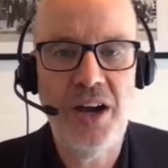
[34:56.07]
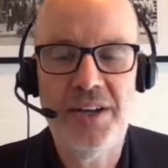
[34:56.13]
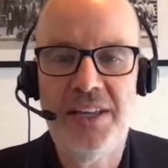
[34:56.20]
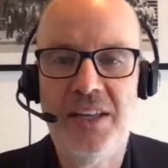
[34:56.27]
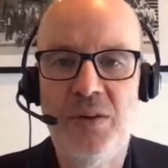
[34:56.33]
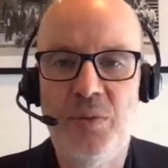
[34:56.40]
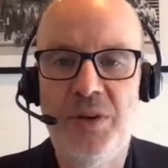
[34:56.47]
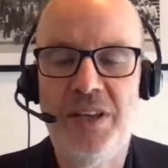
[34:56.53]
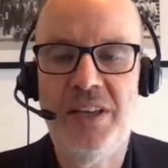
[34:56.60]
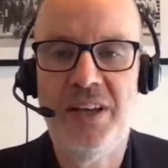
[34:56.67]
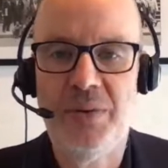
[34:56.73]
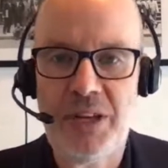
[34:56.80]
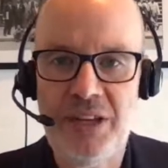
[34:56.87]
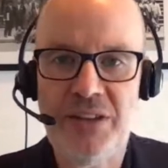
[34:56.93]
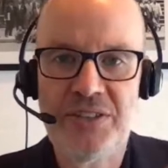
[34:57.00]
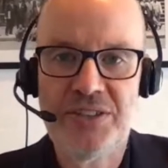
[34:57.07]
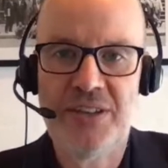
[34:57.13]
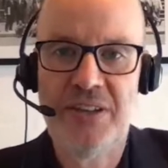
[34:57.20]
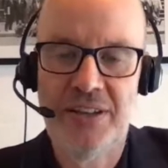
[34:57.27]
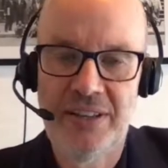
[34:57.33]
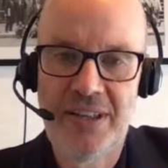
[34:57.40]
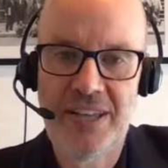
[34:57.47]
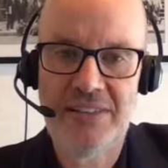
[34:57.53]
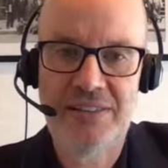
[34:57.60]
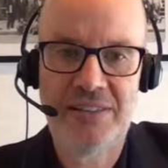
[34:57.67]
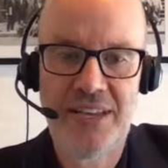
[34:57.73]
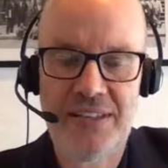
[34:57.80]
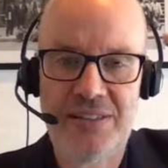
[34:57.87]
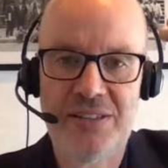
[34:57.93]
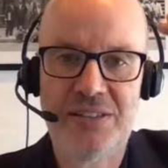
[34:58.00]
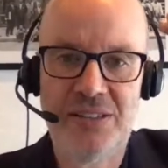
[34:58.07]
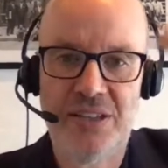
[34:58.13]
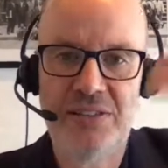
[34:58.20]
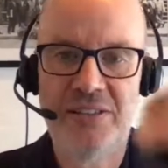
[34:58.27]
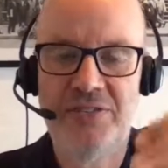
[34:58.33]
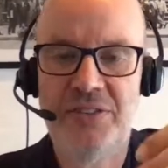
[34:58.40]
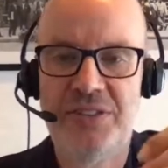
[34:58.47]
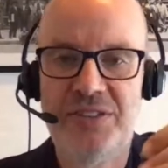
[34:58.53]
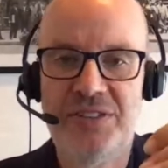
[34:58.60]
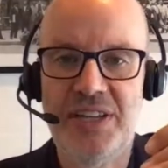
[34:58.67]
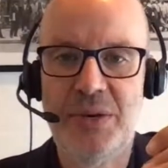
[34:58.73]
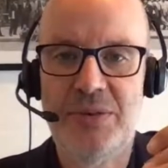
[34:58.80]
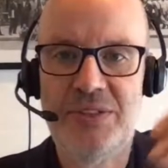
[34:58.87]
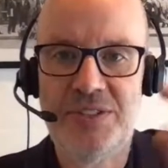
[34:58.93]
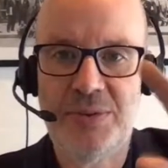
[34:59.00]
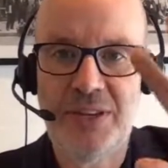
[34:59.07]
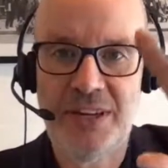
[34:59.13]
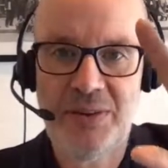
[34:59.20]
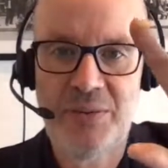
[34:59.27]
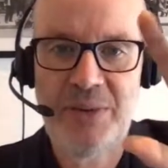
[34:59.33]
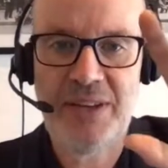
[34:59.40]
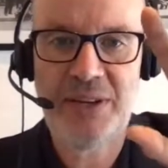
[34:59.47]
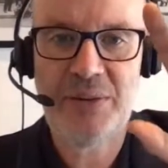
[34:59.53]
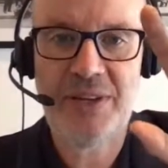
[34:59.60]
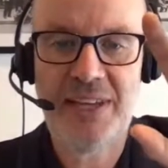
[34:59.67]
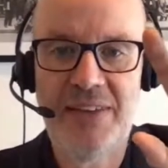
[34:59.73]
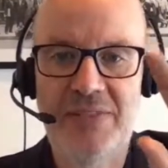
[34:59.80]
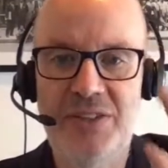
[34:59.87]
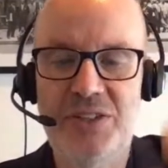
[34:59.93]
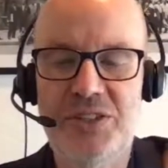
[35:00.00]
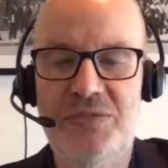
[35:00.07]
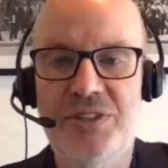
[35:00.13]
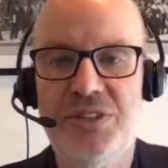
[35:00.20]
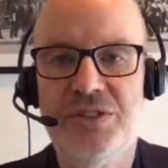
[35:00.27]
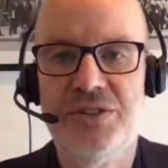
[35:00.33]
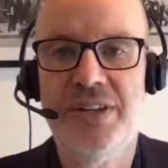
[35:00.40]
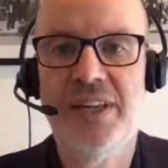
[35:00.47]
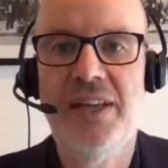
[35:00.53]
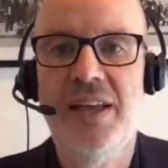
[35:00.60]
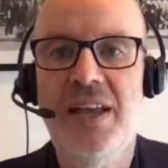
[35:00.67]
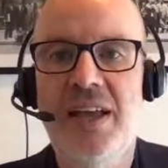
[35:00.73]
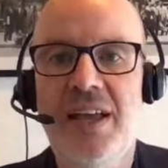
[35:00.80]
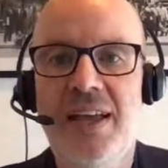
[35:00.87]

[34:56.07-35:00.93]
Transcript: we looked at, they just done the first sequence. We had a quick evolutionary tree.